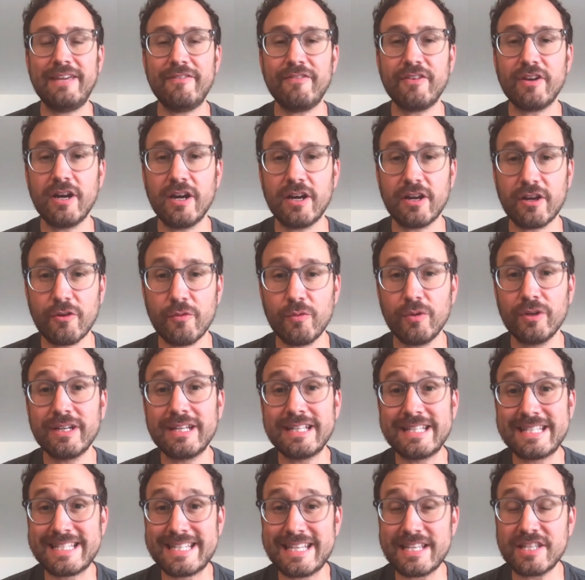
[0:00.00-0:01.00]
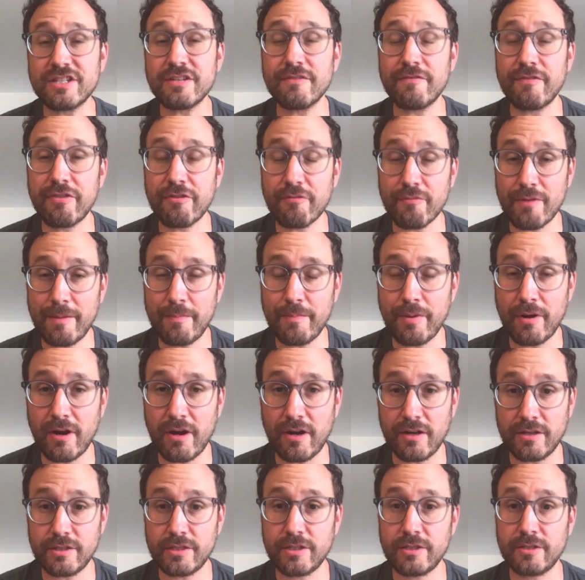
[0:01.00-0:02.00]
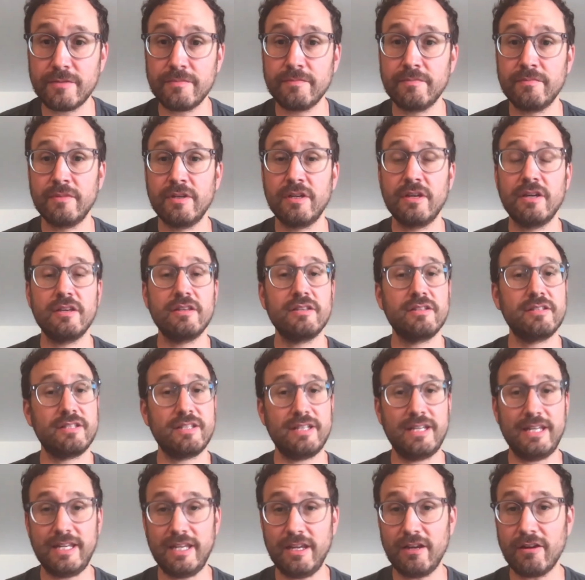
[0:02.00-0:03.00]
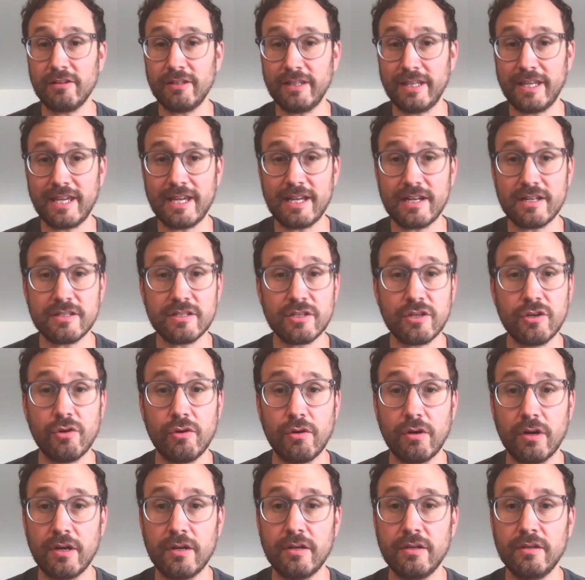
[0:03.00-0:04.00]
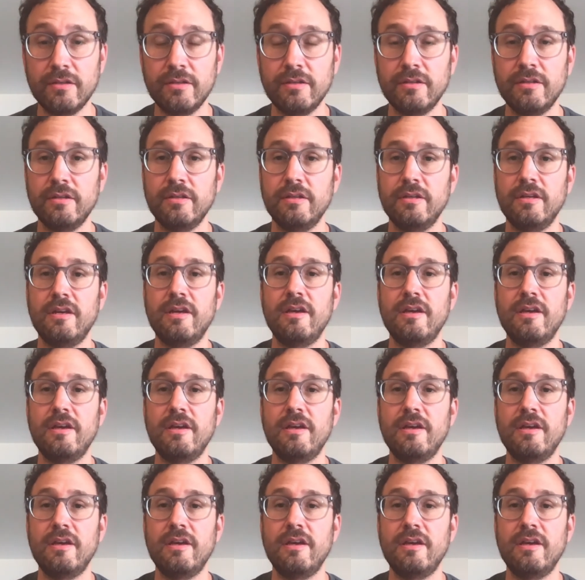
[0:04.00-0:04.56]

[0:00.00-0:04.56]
Leafcutter will consist of three parts: C D R Link at its core,